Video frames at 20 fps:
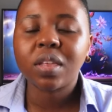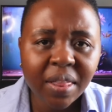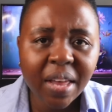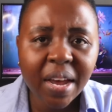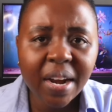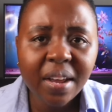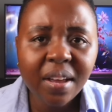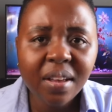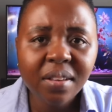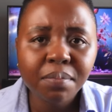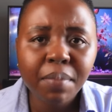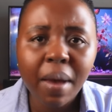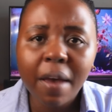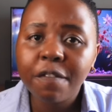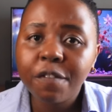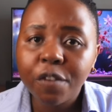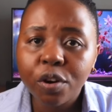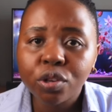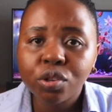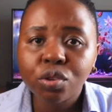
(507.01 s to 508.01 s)
That is my
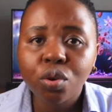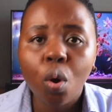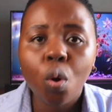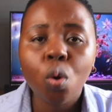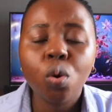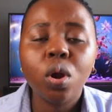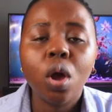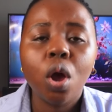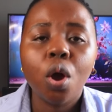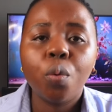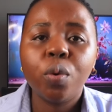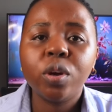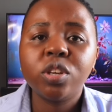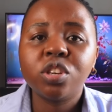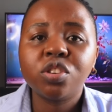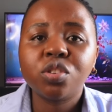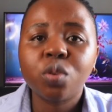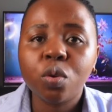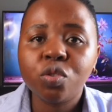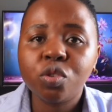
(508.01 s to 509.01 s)
first goal, which
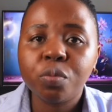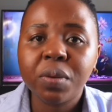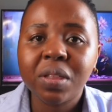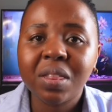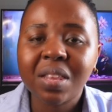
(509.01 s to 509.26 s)
is going to be